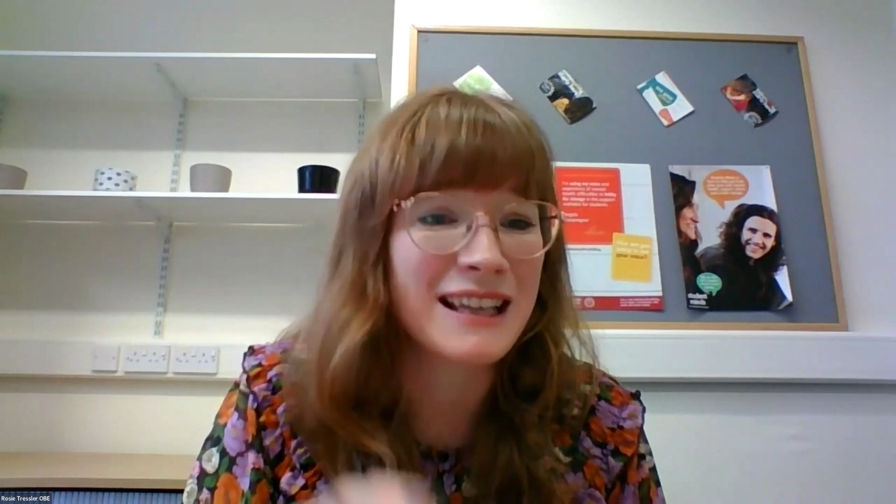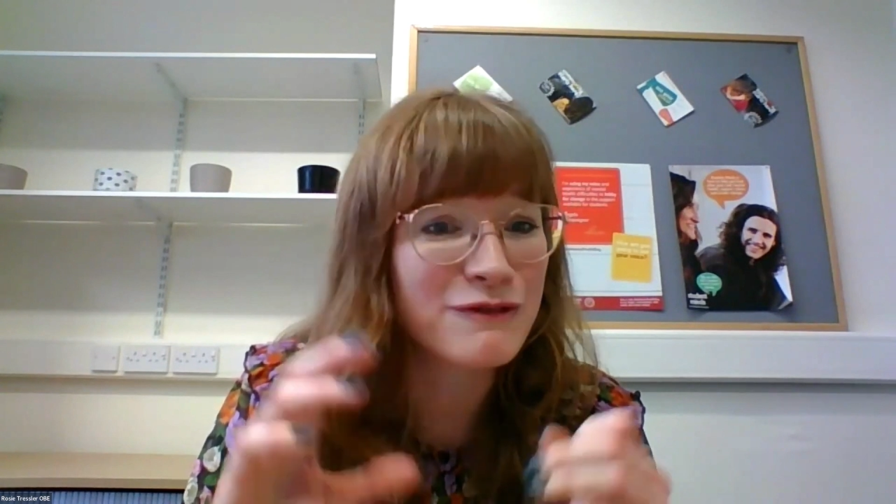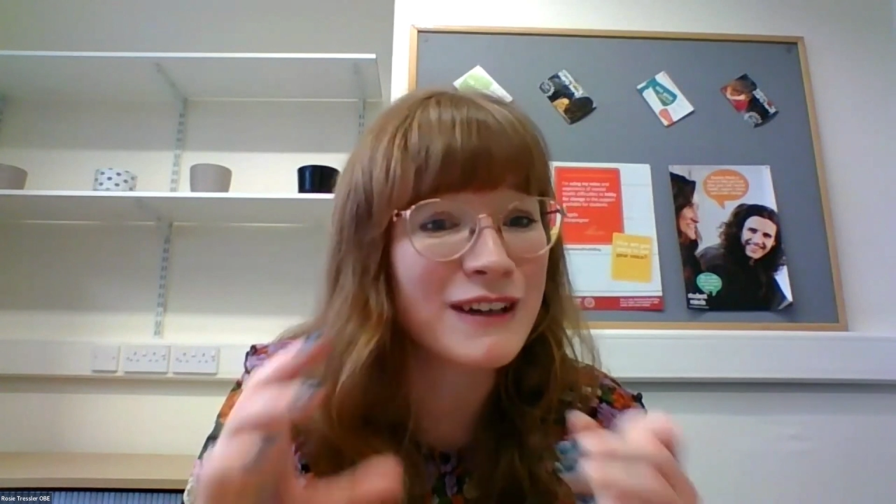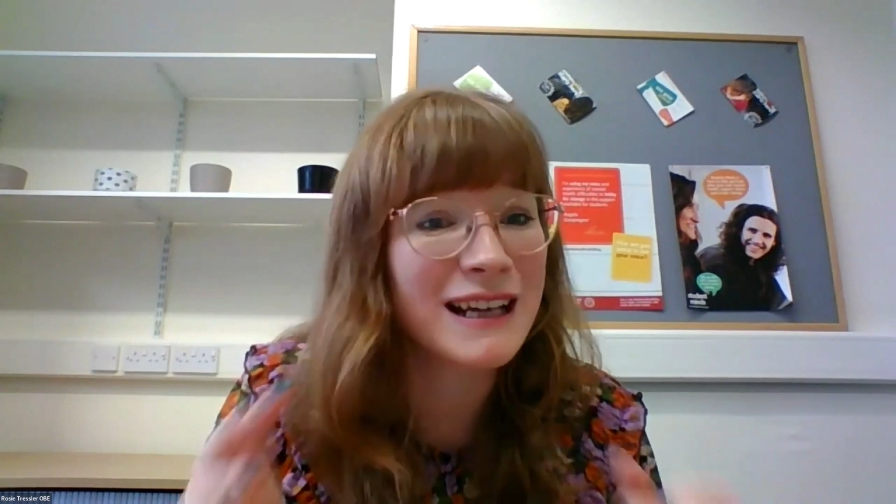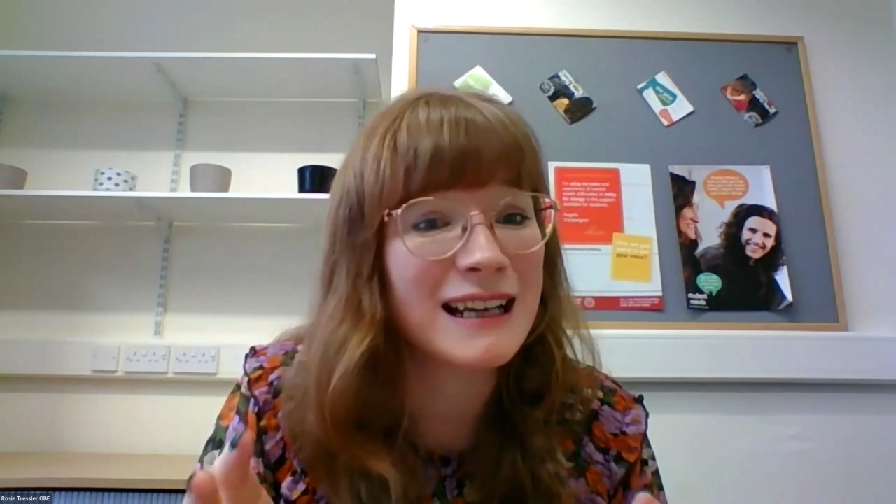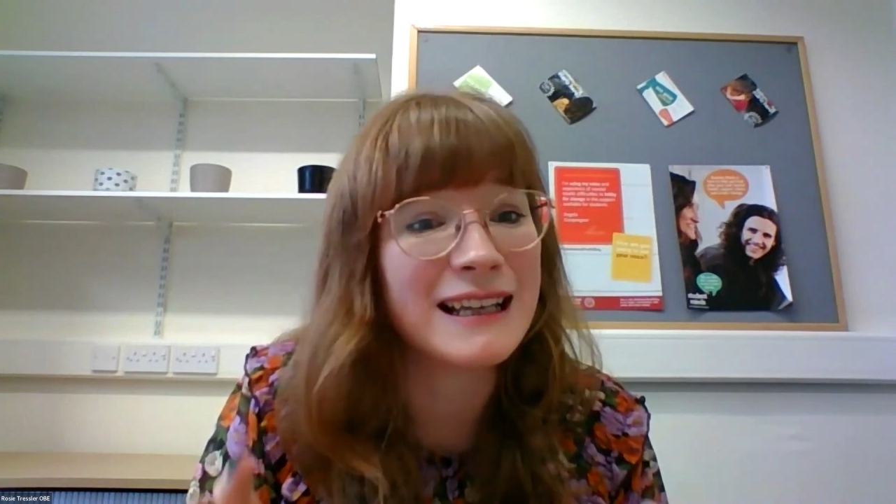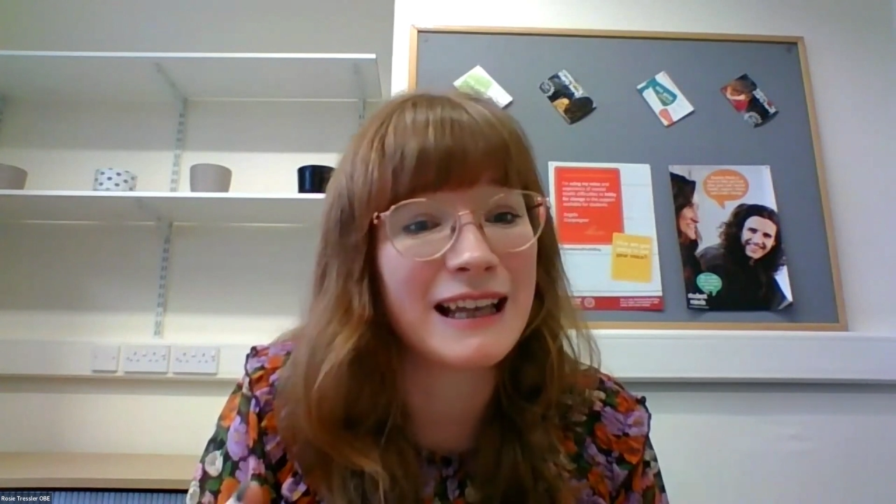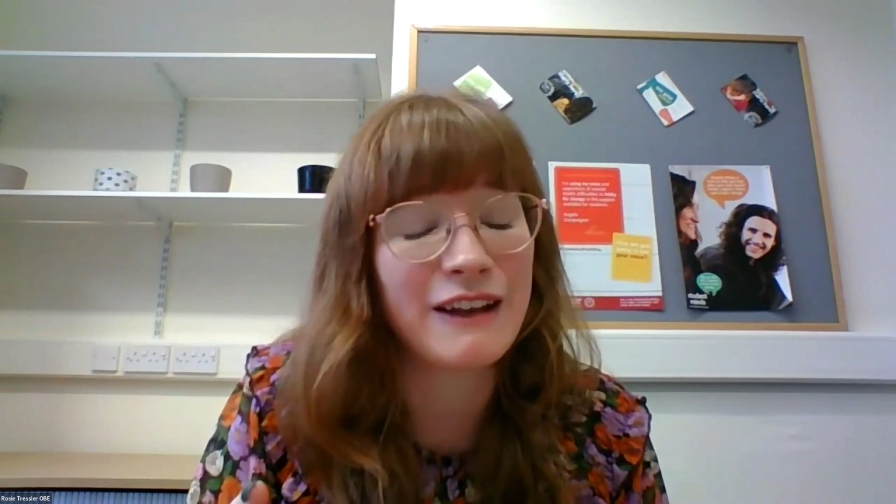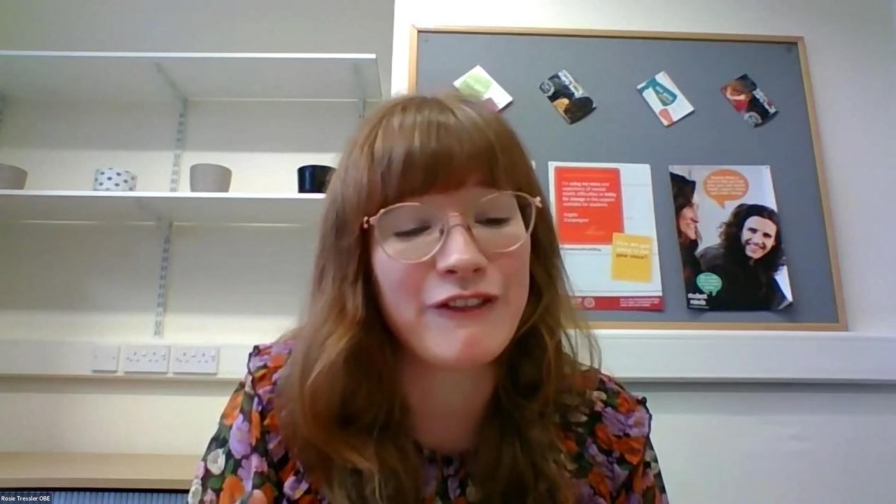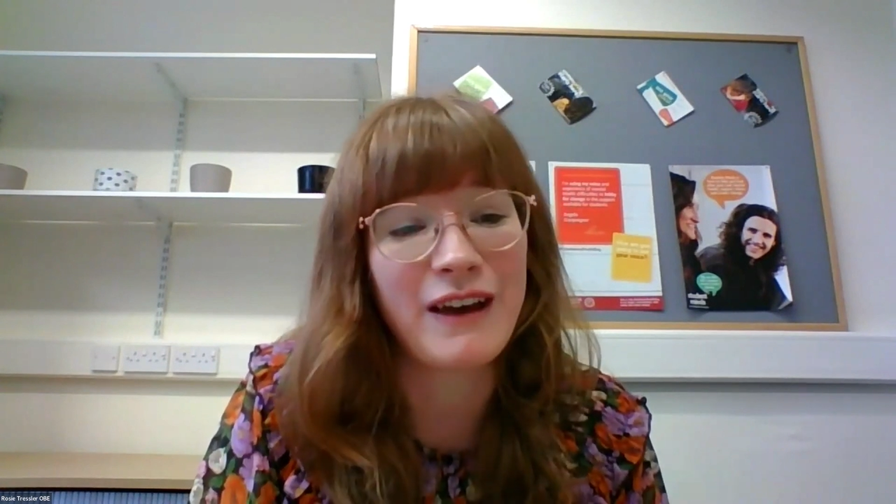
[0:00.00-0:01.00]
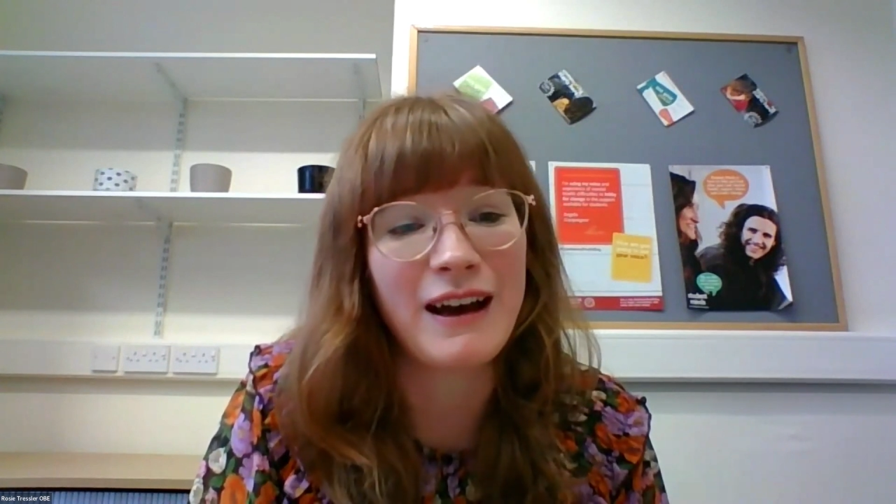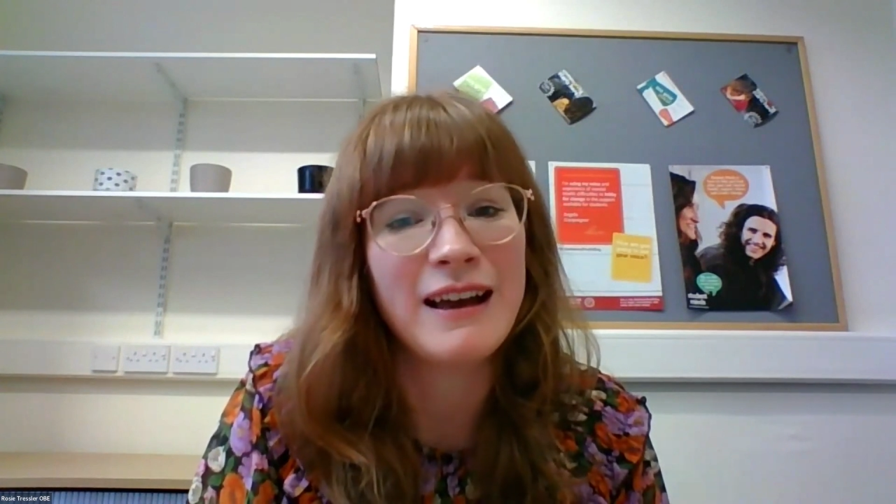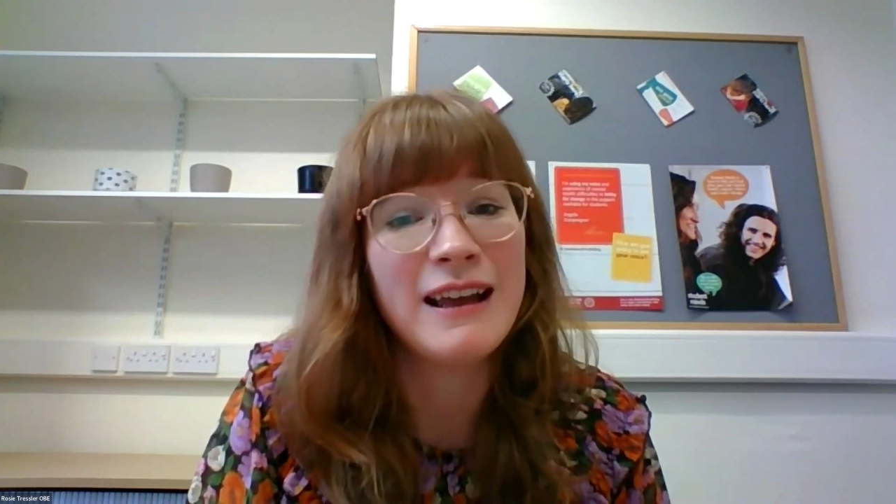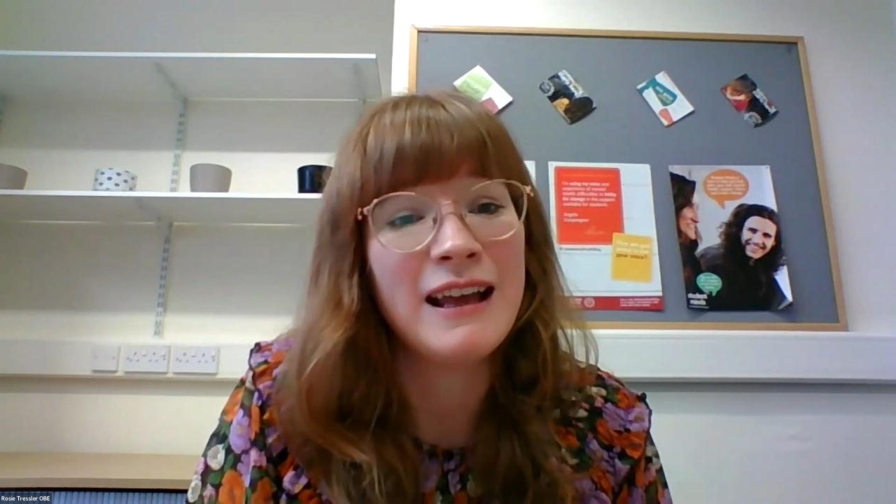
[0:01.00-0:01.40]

that really give that